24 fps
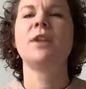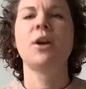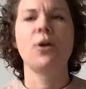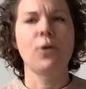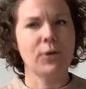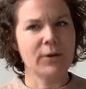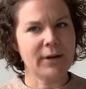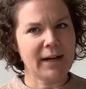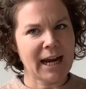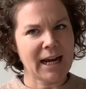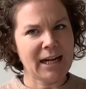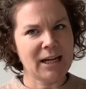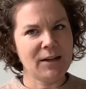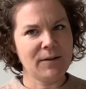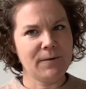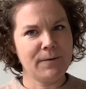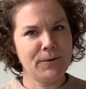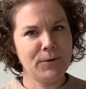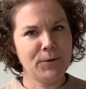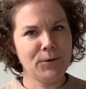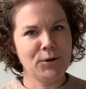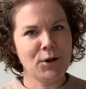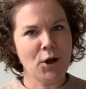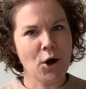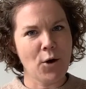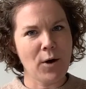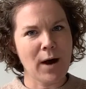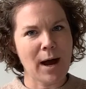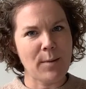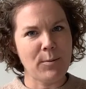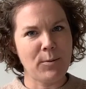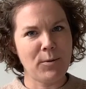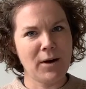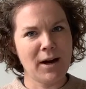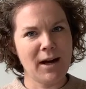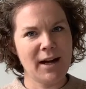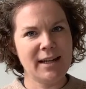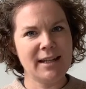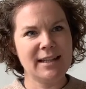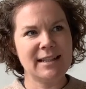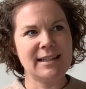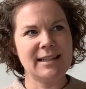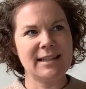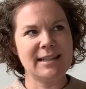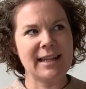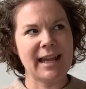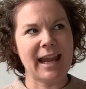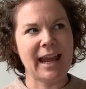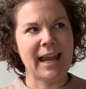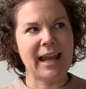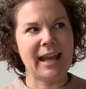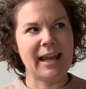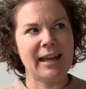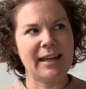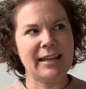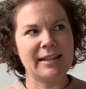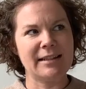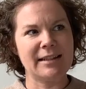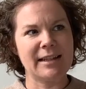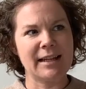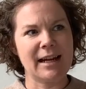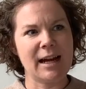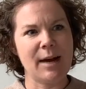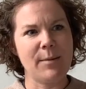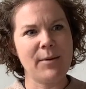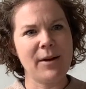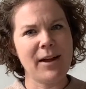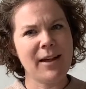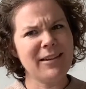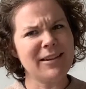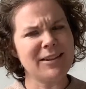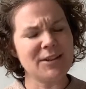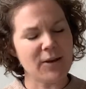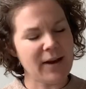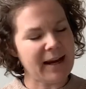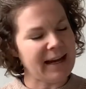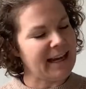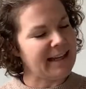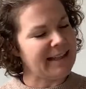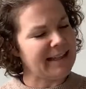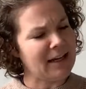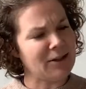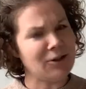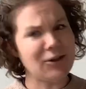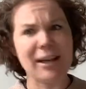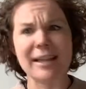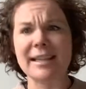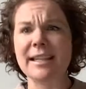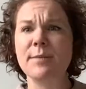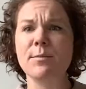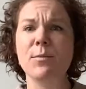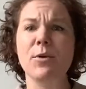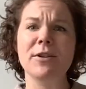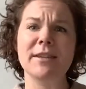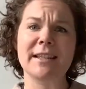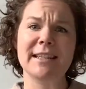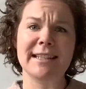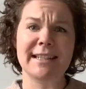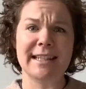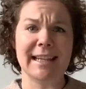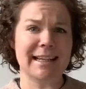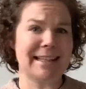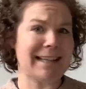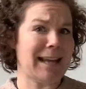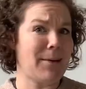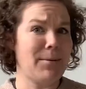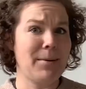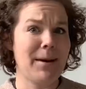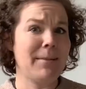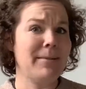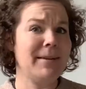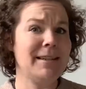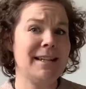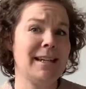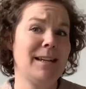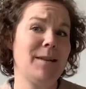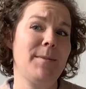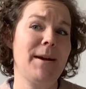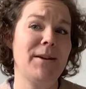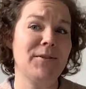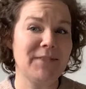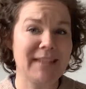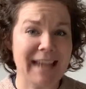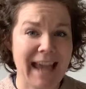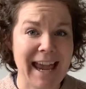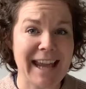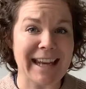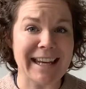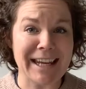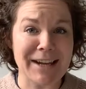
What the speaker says: Organic Food Co-op ones and a couple others. So I guess actually I did more than 6. I probably did about 10.